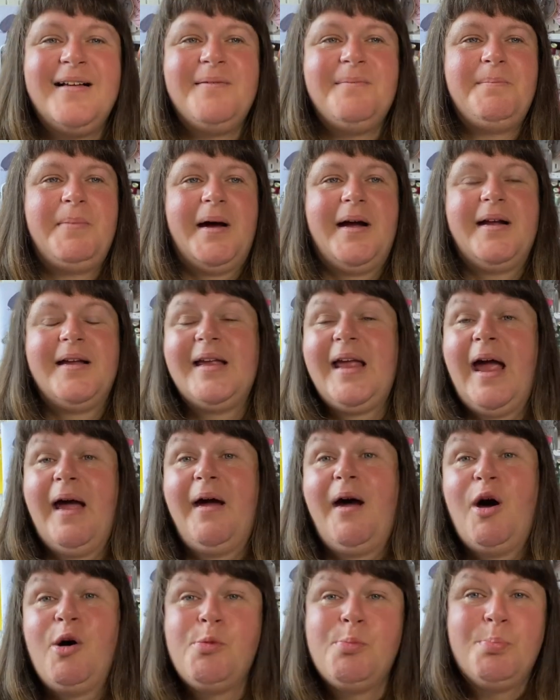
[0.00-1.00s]
But yeah,
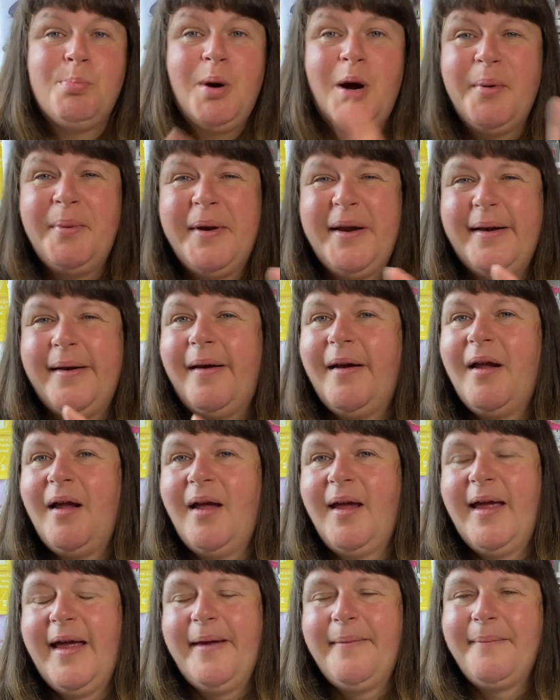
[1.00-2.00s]
I'll pop in
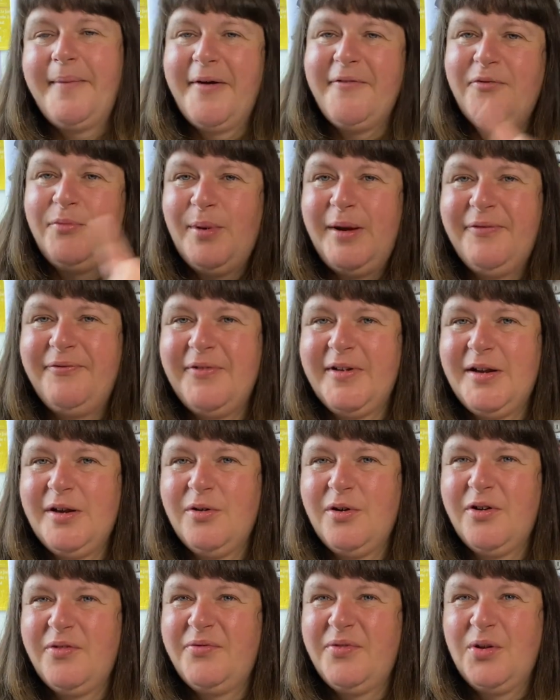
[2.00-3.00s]
a wee
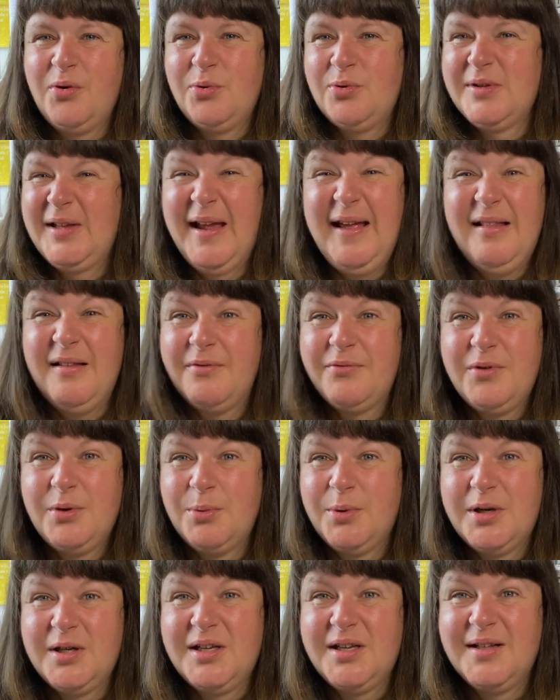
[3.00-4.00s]
video of the hotel if you
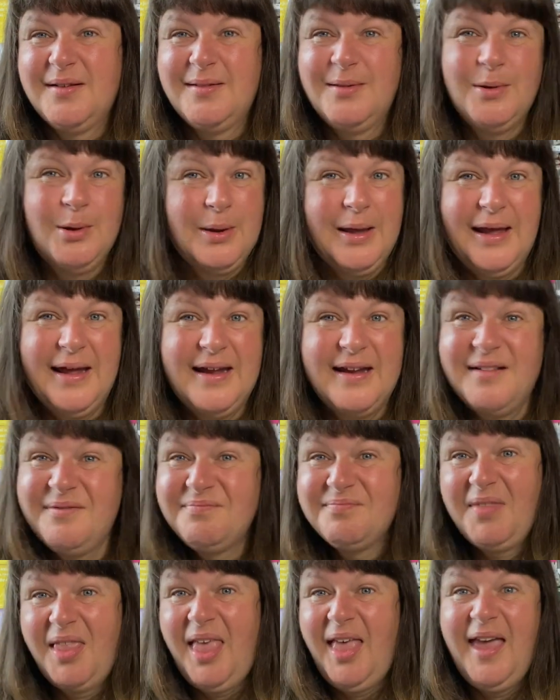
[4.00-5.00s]
want to look at it.
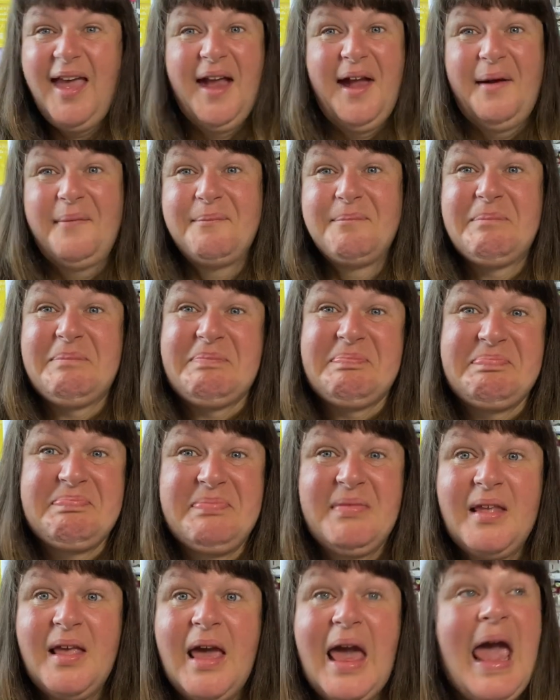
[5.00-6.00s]
It
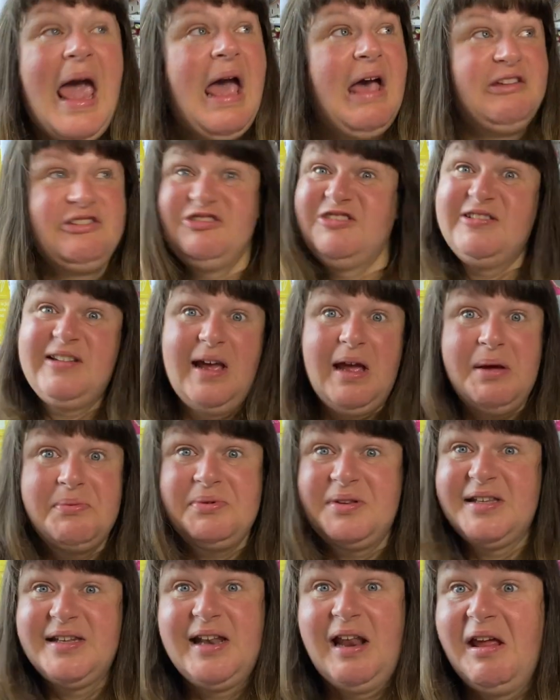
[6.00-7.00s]

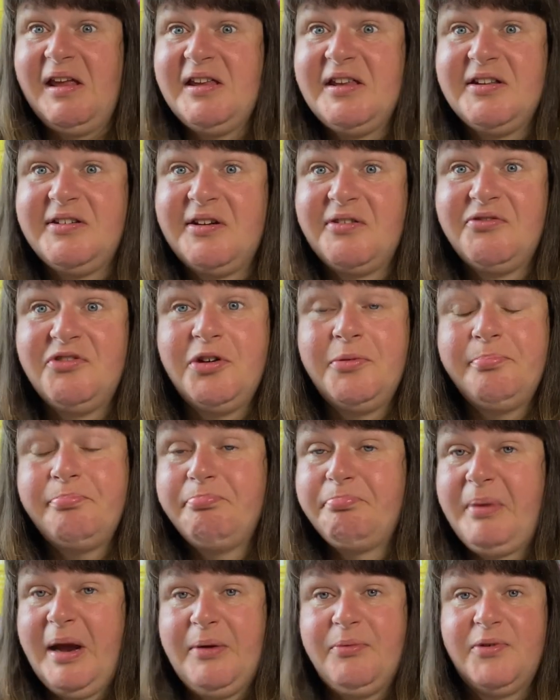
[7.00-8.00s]
was nice in the room,
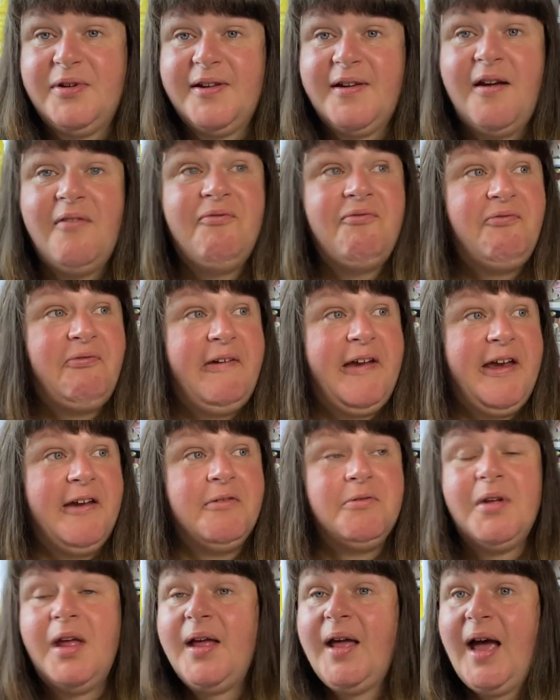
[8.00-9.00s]
bed was comfy,
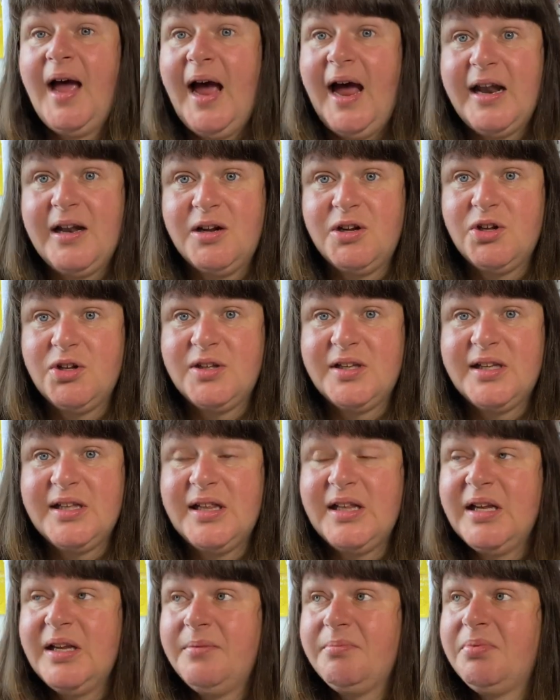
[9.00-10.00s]
had a good
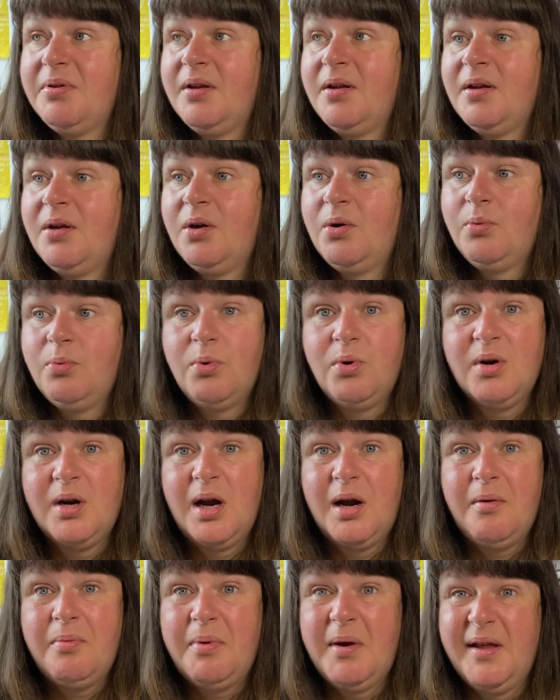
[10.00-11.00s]
sleep, woke
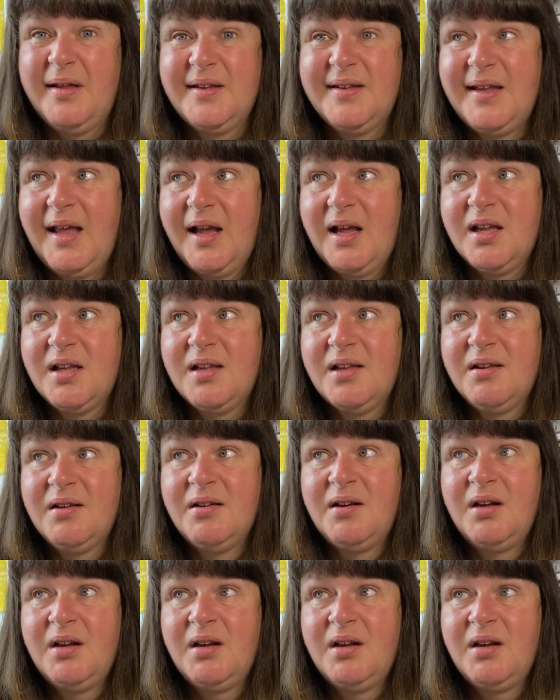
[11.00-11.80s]
up at 6,